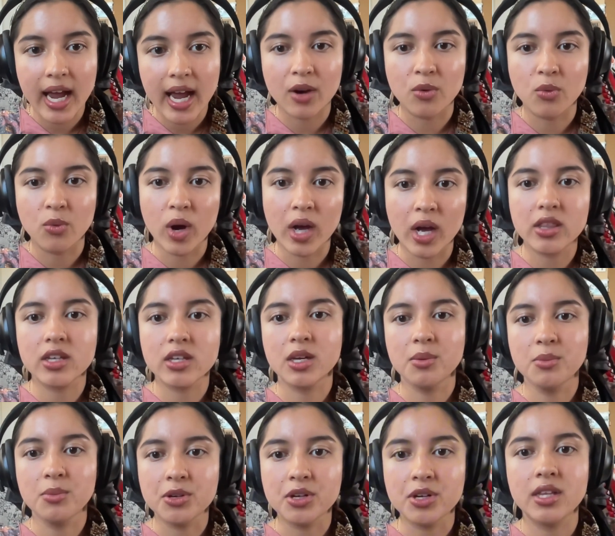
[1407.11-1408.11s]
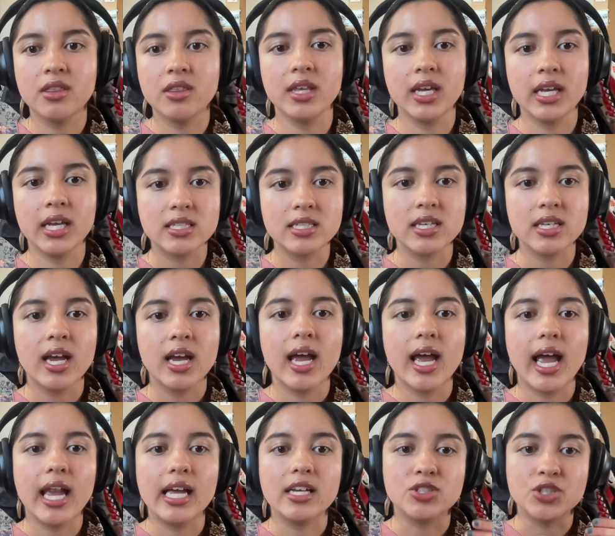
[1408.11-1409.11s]
and what the community thinks
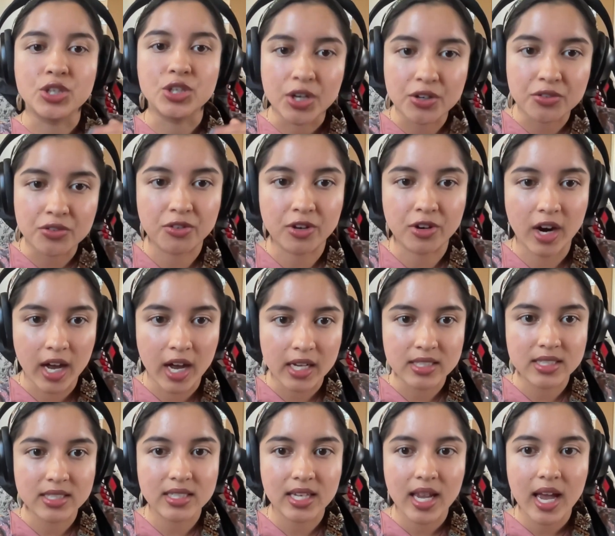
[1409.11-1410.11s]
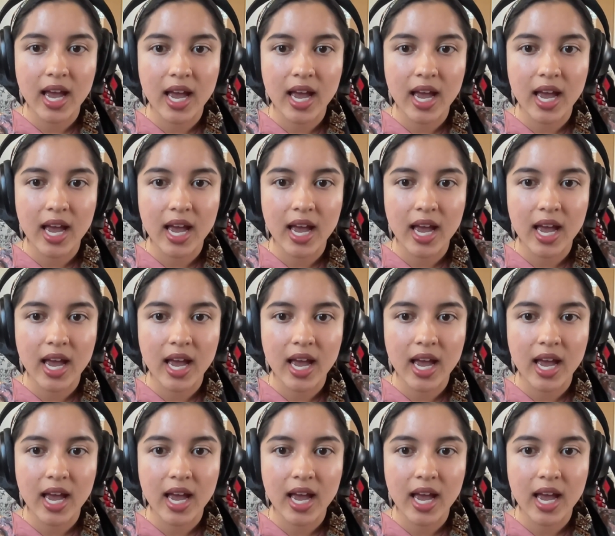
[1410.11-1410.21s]
is good for us.